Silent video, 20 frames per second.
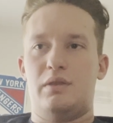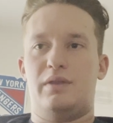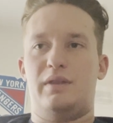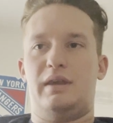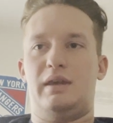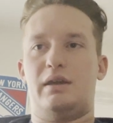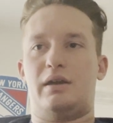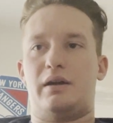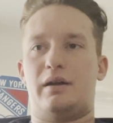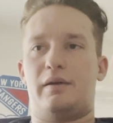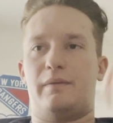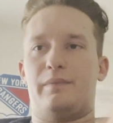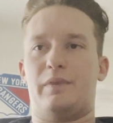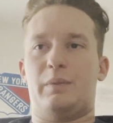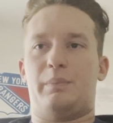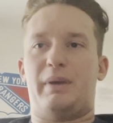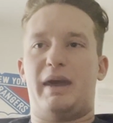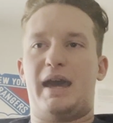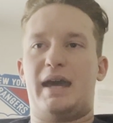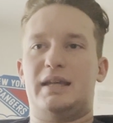
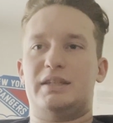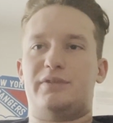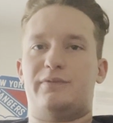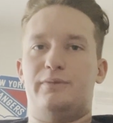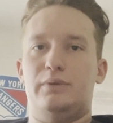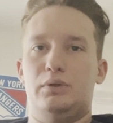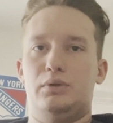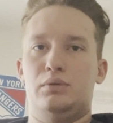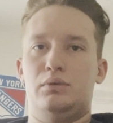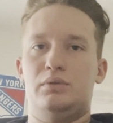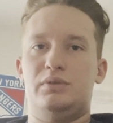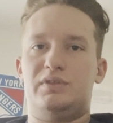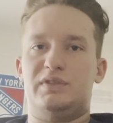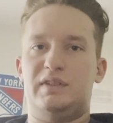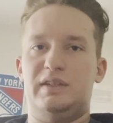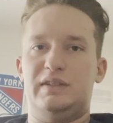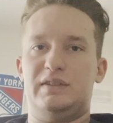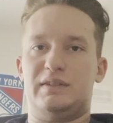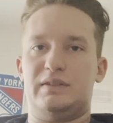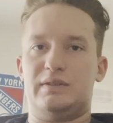the past few
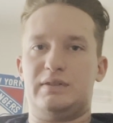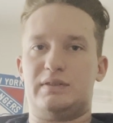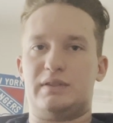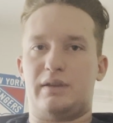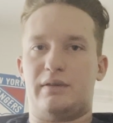seasons